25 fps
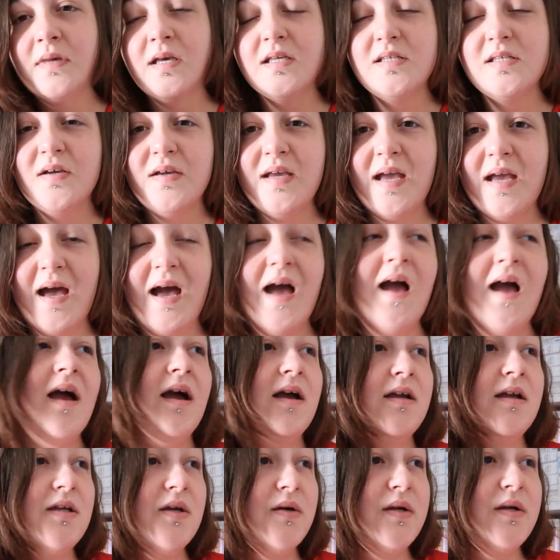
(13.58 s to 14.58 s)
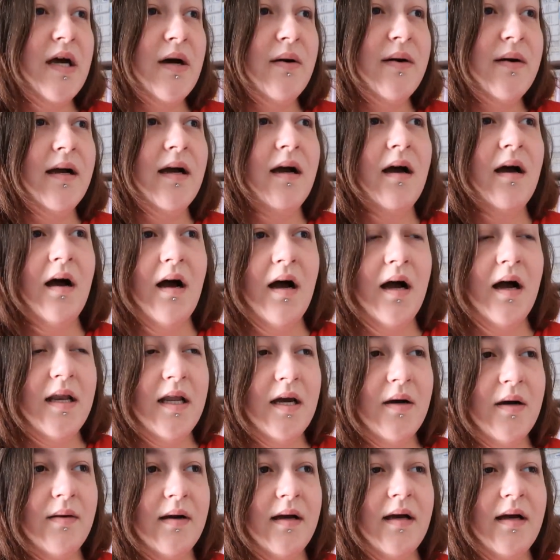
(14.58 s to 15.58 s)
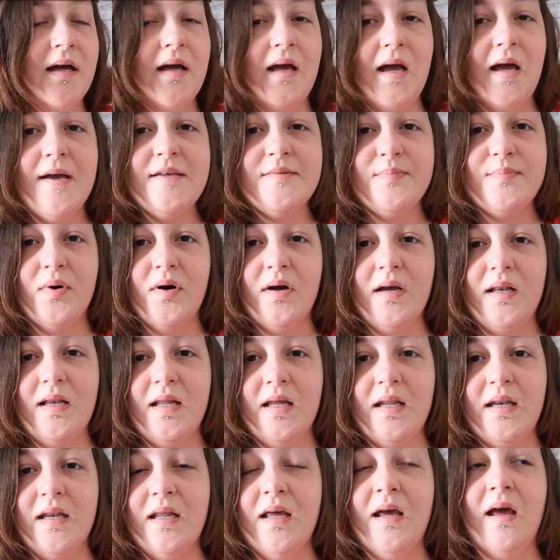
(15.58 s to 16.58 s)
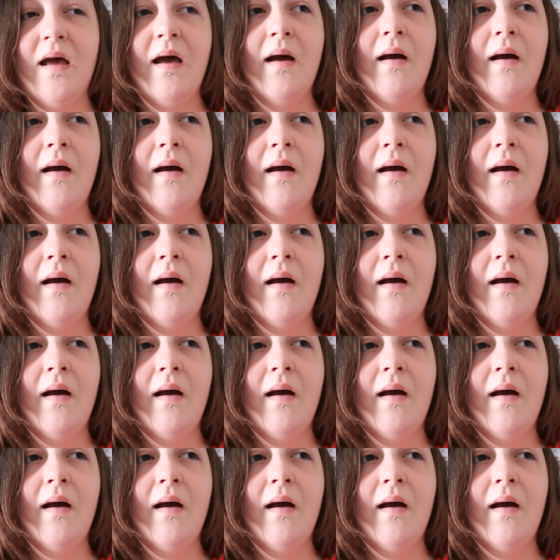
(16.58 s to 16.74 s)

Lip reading: So yeah, you know it, I know it, it's boiling.